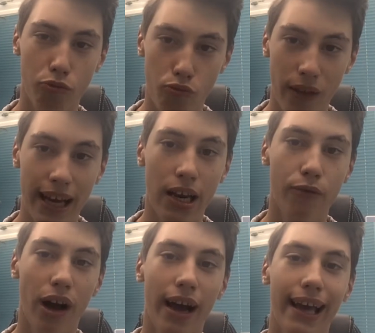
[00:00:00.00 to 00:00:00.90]
meaning
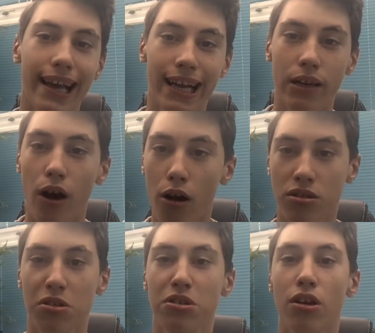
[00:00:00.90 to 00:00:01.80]
that it can
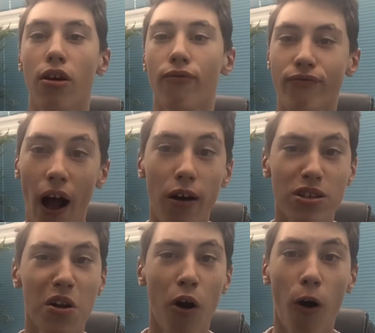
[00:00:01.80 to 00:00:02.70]
also do
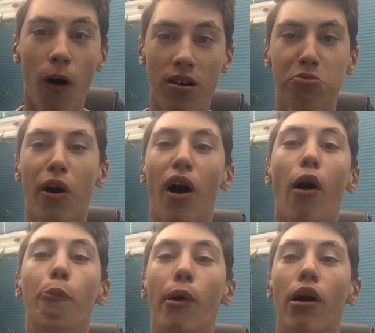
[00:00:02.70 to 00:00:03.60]
1,000 horsepower
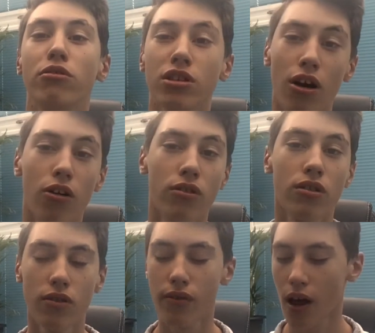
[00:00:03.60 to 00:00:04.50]
per ton.
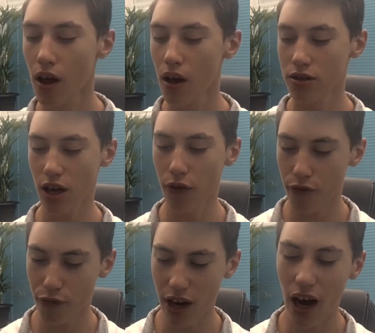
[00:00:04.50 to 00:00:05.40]
So
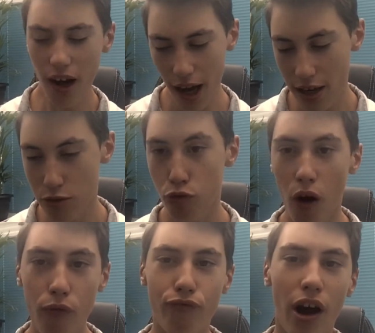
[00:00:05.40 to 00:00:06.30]
the car has
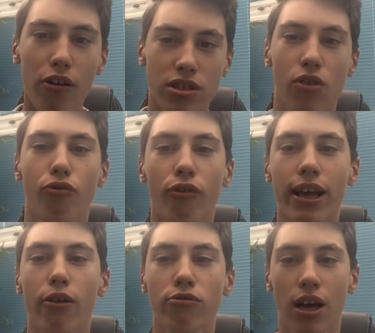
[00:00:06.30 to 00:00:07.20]

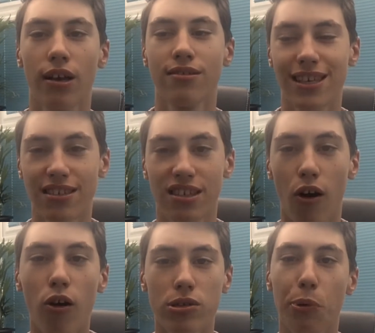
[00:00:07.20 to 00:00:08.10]
1,360
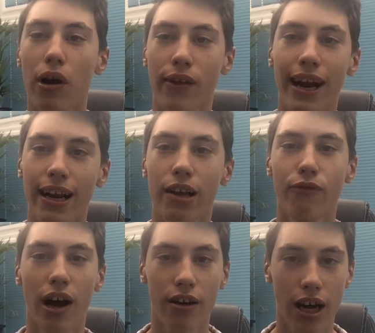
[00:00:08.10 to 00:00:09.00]
horsepower, meaning
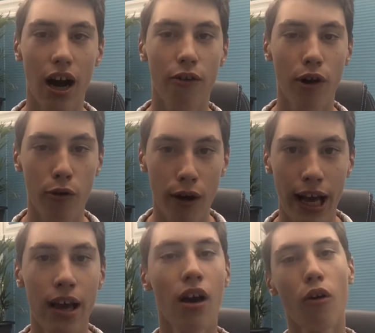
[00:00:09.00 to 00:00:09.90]
that the car will
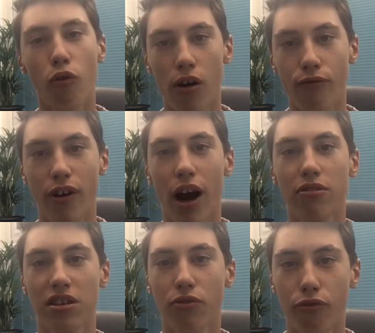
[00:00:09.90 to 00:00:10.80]
weigh
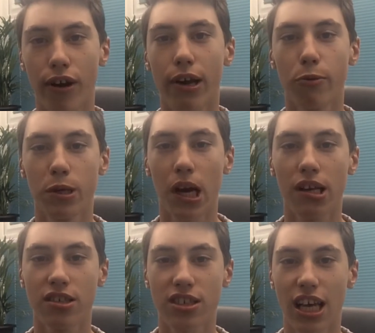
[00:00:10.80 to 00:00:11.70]

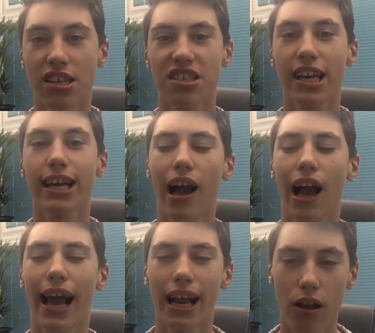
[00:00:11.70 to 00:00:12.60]
1,360
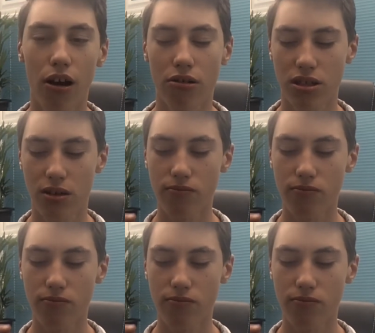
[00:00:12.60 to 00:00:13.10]
kilos.